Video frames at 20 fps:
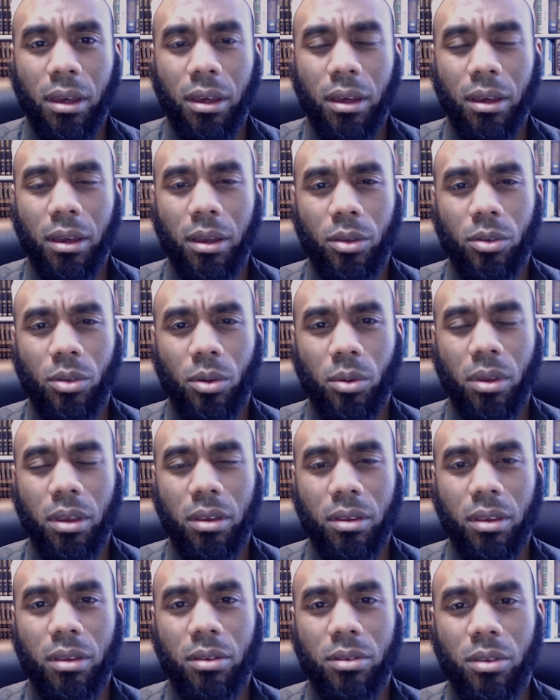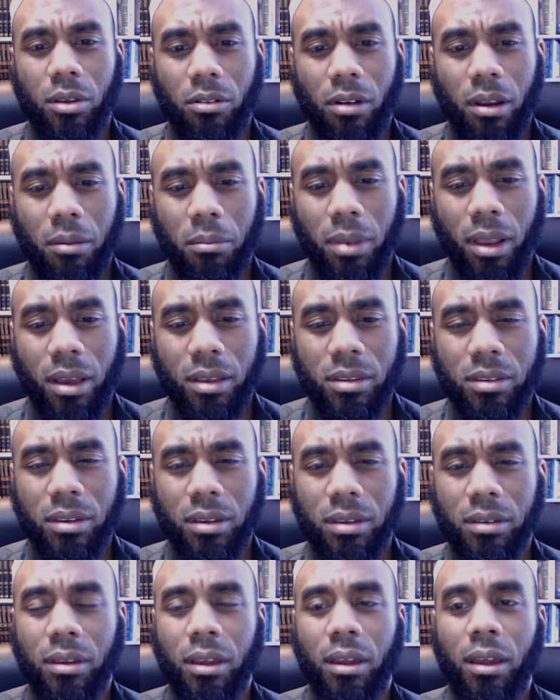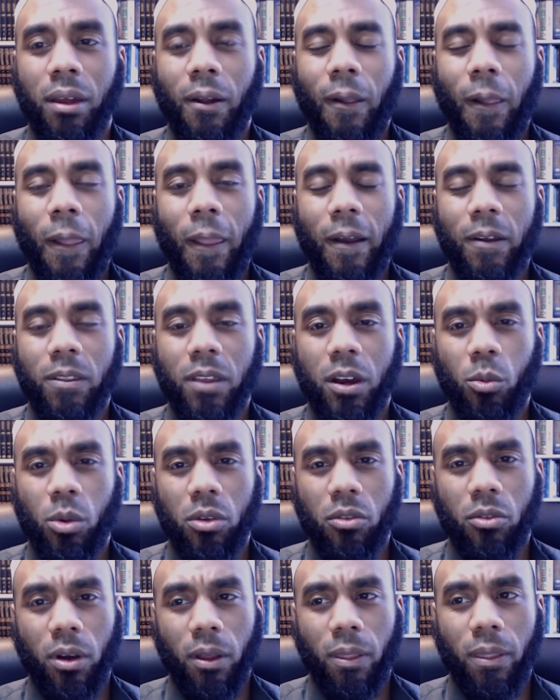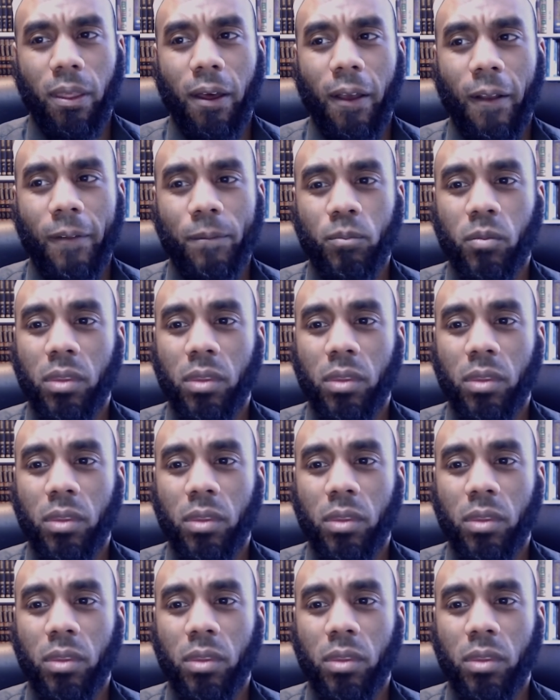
Uh, so it, it's a great blessing that we've got that.